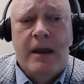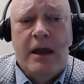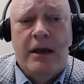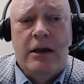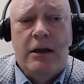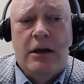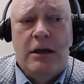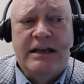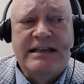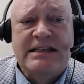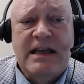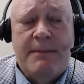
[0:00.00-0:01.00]
and
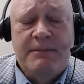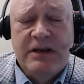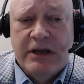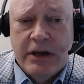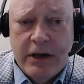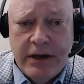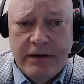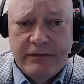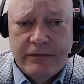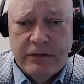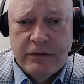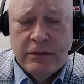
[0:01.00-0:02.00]
accepting
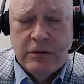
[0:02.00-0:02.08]
of